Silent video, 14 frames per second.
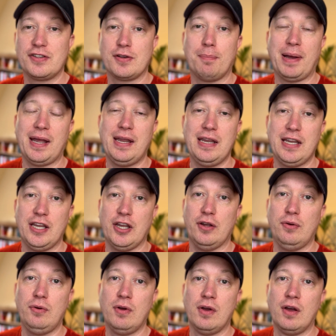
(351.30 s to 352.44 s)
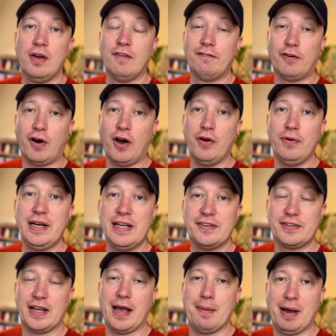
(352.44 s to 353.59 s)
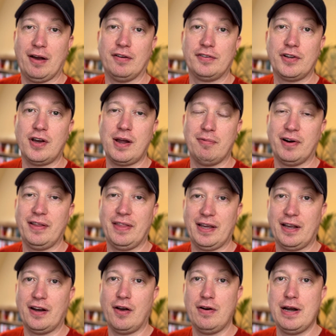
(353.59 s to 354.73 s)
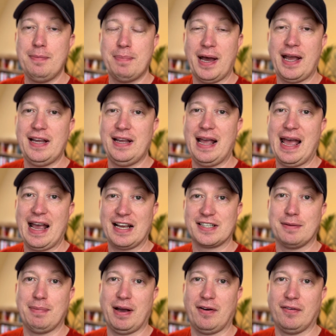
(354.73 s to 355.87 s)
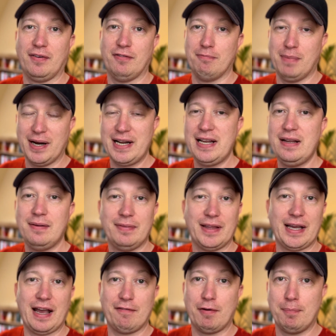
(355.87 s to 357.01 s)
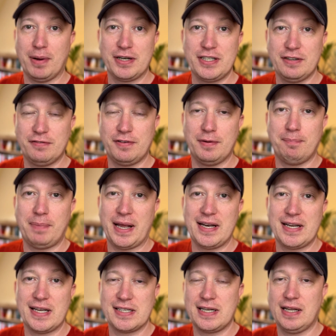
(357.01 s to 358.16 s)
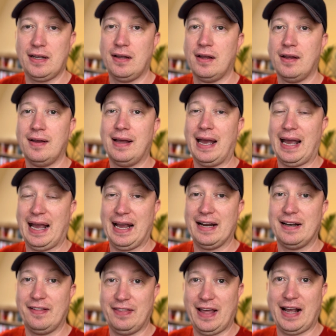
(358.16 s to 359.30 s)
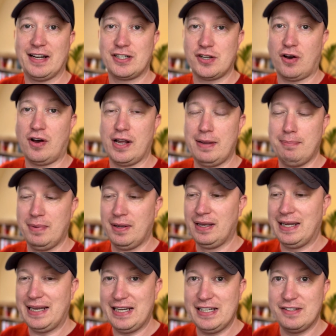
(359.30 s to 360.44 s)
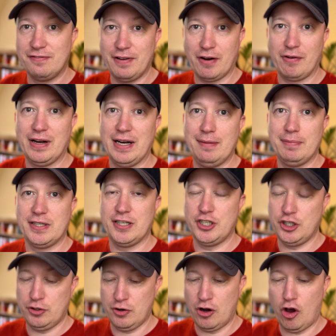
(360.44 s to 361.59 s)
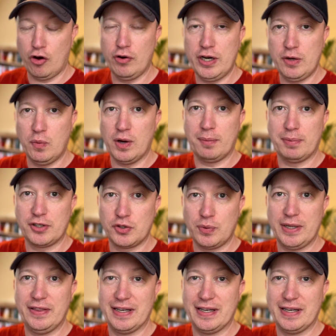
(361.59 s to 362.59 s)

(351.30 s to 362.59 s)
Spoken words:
are paying you for only a set amount of time, right? They can only pay X amount of money. They have a budget for pen testing, and that time is very limited. You can only work between the